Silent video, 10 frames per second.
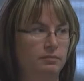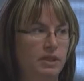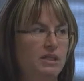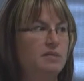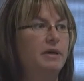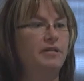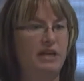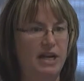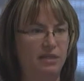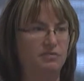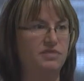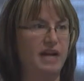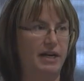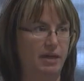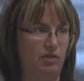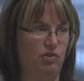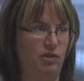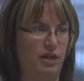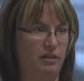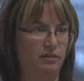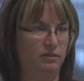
That's about the end of data entry.